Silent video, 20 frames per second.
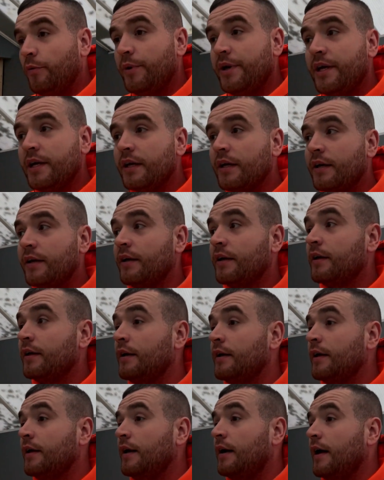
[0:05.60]
week.
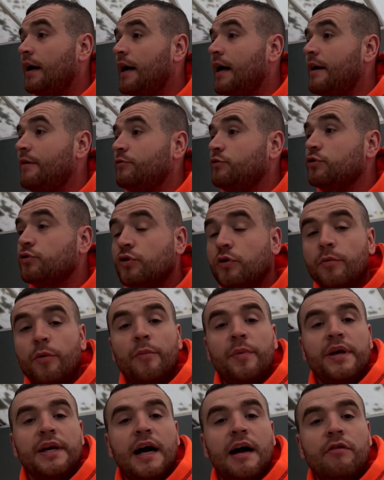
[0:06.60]
I've just come and
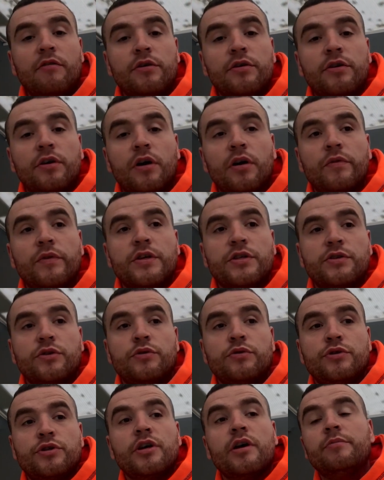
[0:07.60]
meet Aaron on this
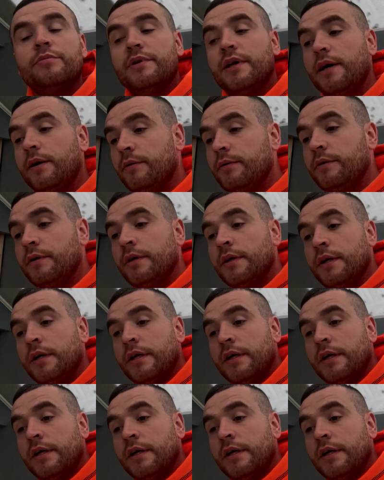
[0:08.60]
new job now.